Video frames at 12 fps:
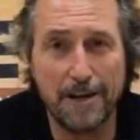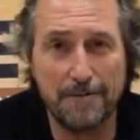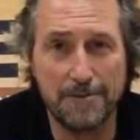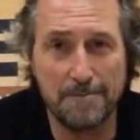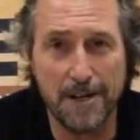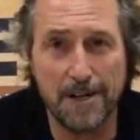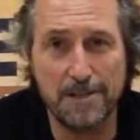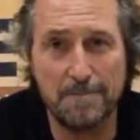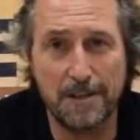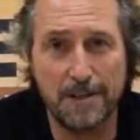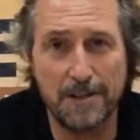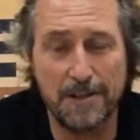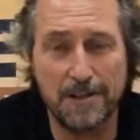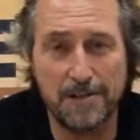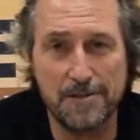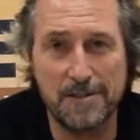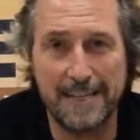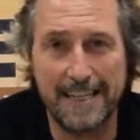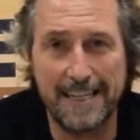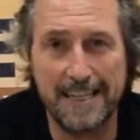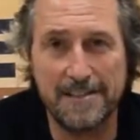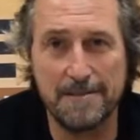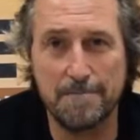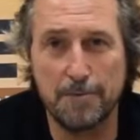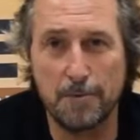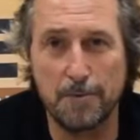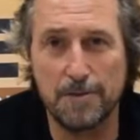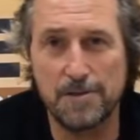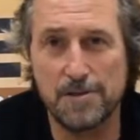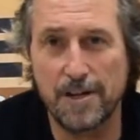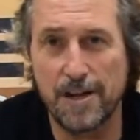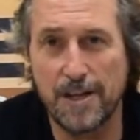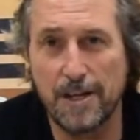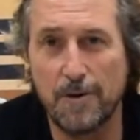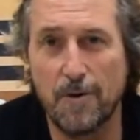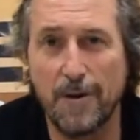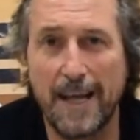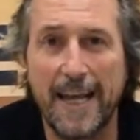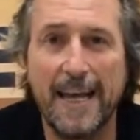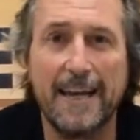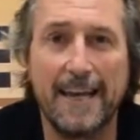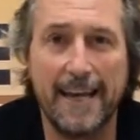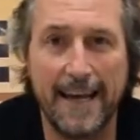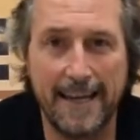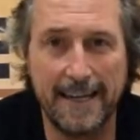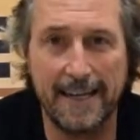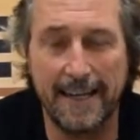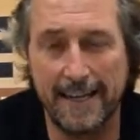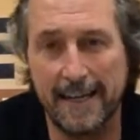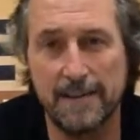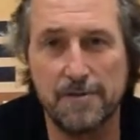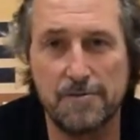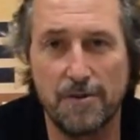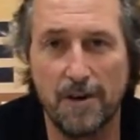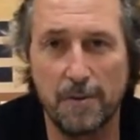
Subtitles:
off some notes because it is important to show you on how to calculate and get this right.